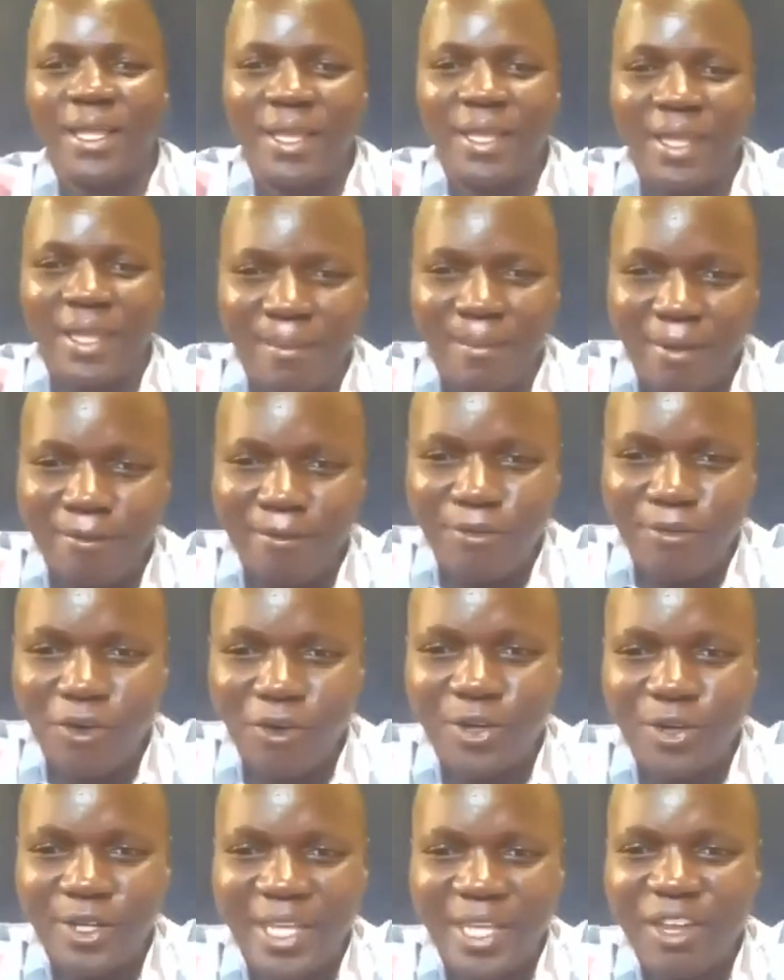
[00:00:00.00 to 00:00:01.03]
Number 4,
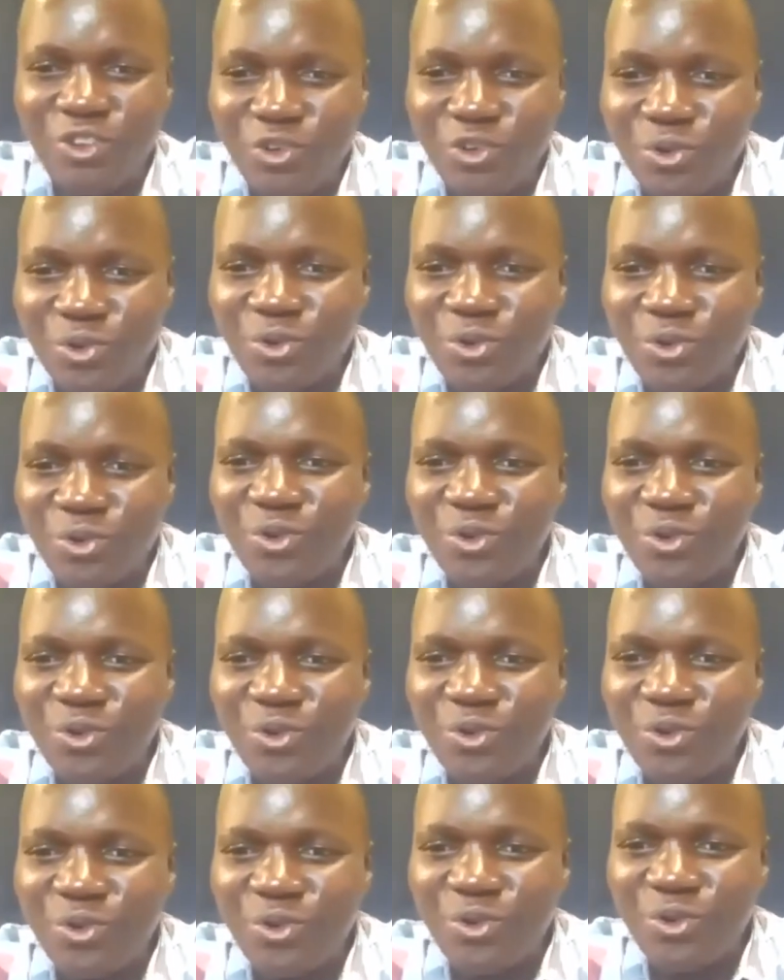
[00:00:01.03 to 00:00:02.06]
can you
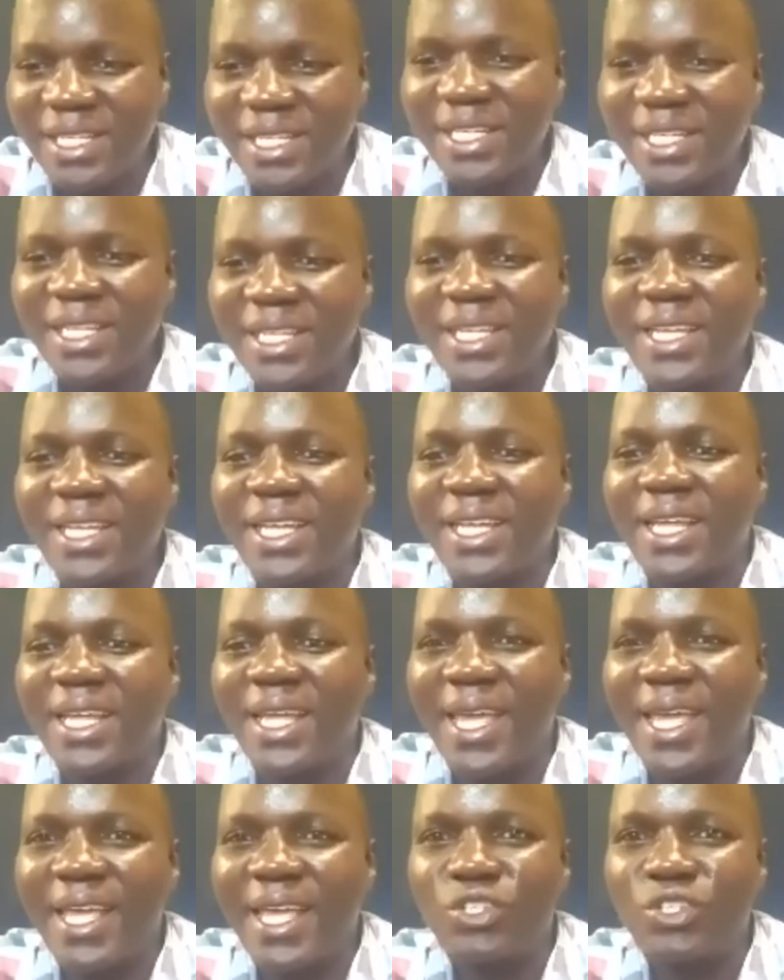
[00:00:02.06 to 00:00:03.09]
always see
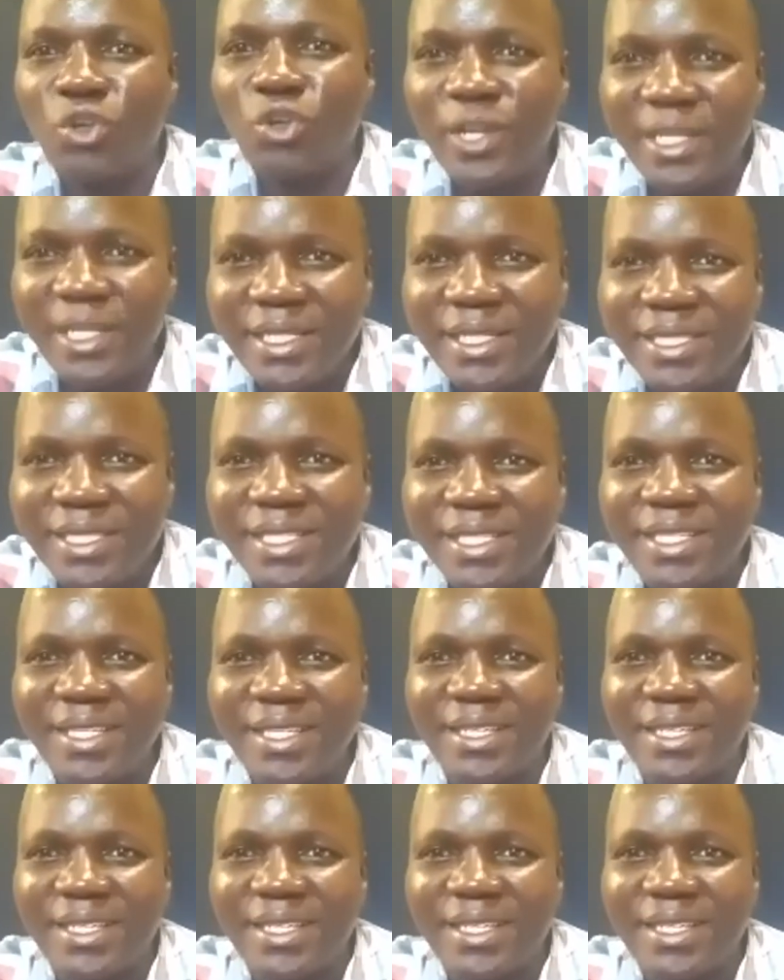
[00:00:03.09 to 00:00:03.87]
a solid?